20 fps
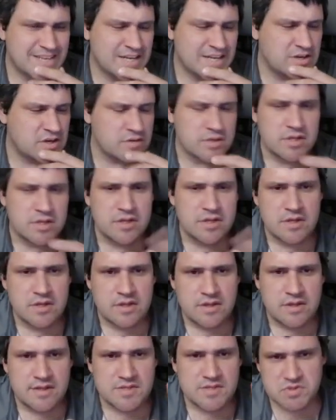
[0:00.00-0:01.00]
I don't know,
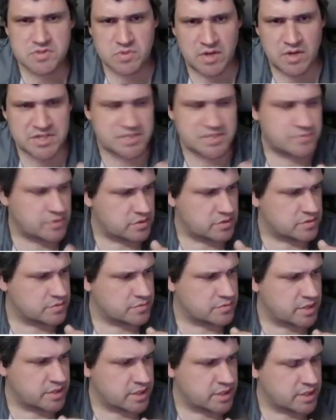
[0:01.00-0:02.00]
this one's questionable,
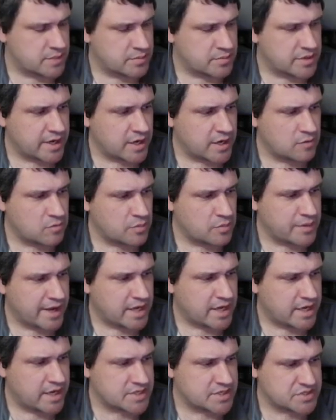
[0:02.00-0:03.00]
but the player will
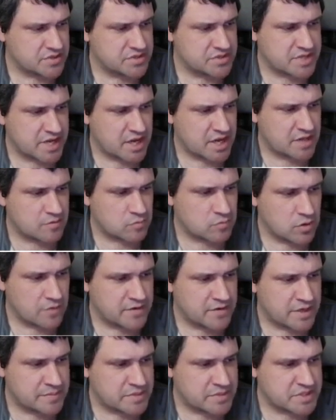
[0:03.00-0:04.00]
ask you to take on the role
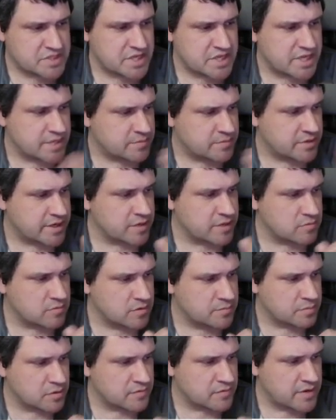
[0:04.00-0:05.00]
of an NPC. The player
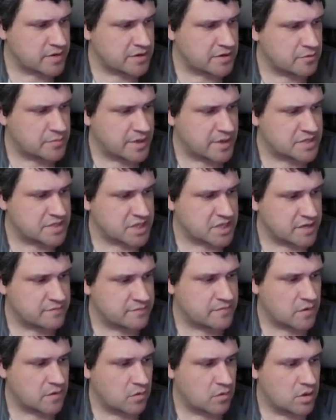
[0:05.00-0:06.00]
will provide you with basic
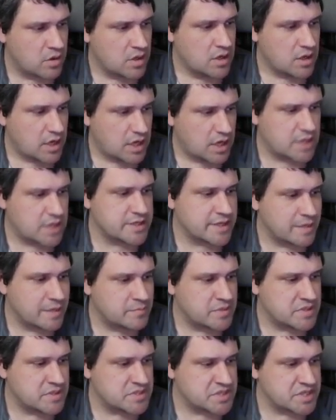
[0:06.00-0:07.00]
info on the
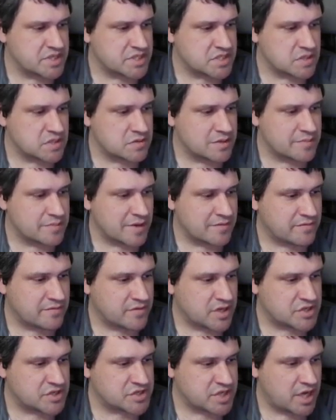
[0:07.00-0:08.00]
NPC, so it
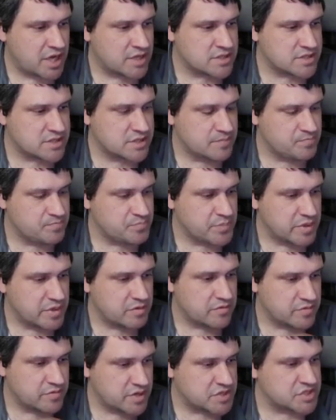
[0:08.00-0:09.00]

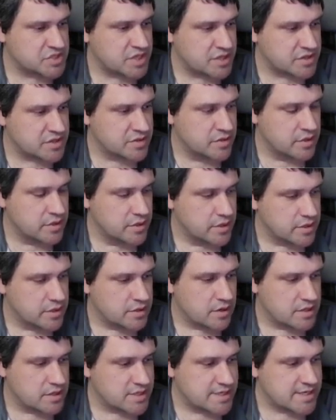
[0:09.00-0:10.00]
will flesh out
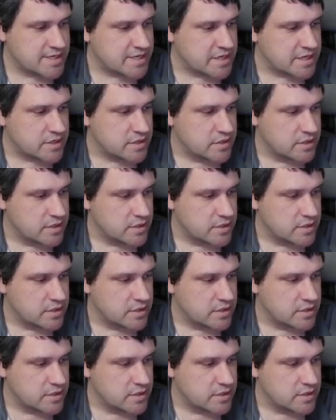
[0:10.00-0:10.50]
your identity.